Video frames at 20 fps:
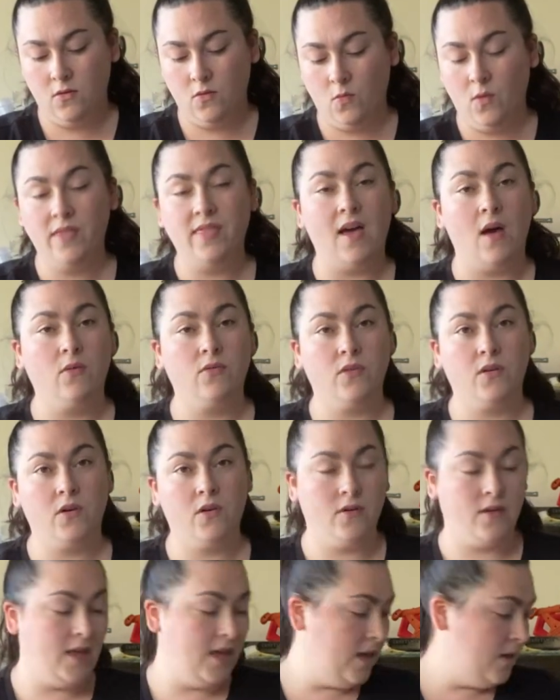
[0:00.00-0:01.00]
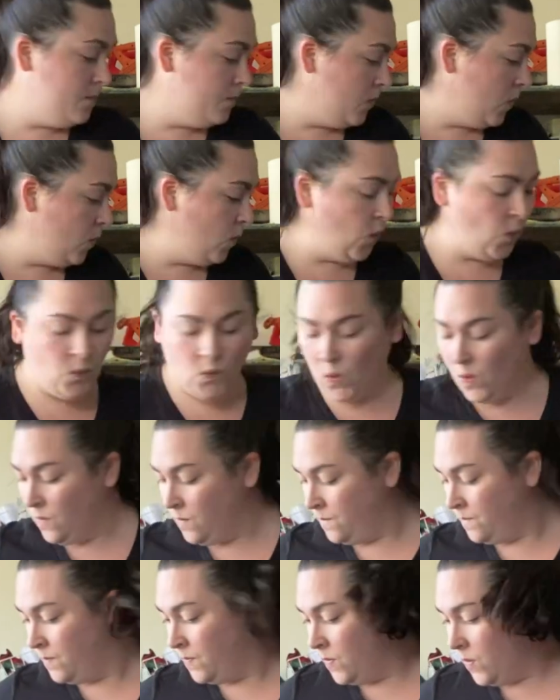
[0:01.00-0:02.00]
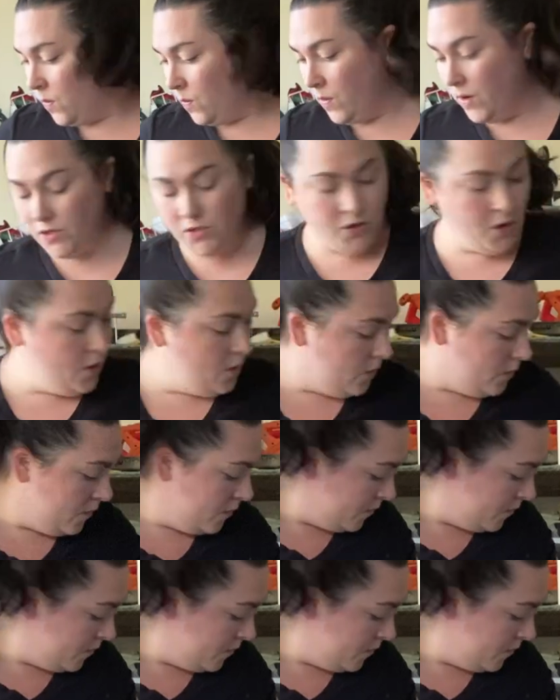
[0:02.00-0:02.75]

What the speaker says: without the cookie. Where'd you go?